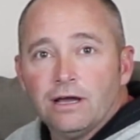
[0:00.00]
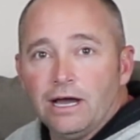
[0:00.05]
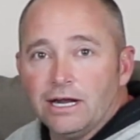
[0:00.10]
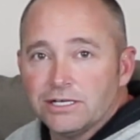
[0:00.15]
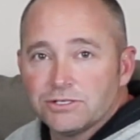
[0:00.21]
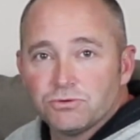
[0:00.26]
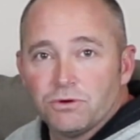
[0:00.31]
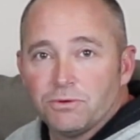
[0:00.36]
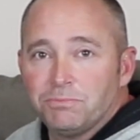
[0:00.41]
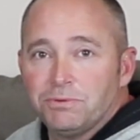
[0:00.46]
I
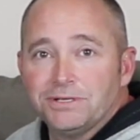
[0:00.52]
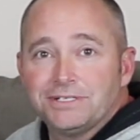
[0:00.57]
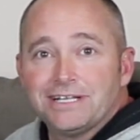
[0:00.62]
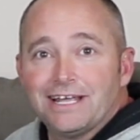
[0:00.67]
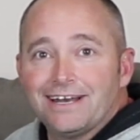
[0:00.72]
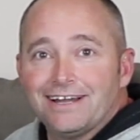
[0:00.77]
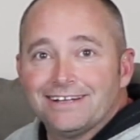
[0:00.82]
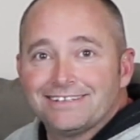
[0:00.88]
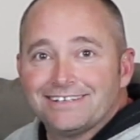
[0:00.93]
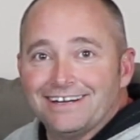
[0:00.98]
just want to put
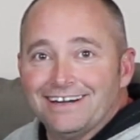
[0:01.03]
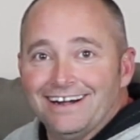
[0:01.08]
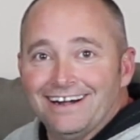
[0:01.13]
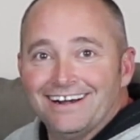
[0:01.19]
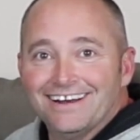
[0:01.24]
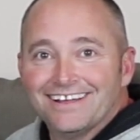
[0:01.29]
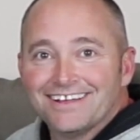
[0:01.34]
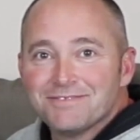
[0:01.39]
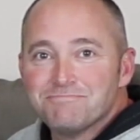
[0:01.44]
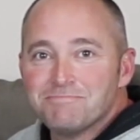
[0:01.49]
that out there.
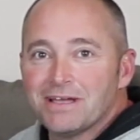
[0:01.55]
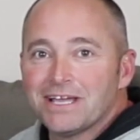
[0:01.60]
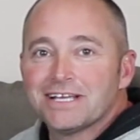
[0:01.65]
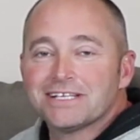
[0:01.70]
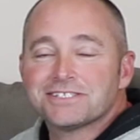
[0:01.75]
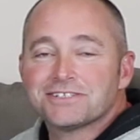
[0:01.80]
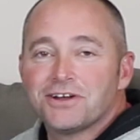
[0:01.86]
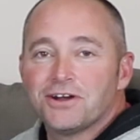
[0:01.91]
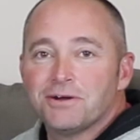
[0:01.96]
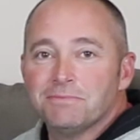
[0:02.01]

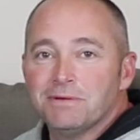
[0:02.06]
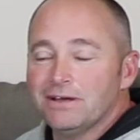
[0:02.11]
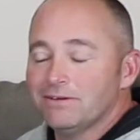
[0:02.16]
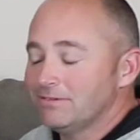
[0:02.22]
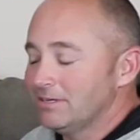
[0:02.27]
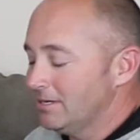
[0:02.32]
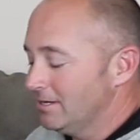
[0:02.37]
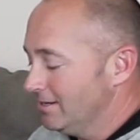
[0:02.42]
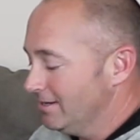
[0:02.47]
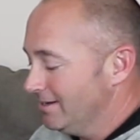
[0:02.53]
Biggest arm
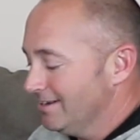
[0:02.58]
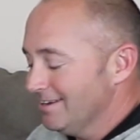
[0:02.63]
ever.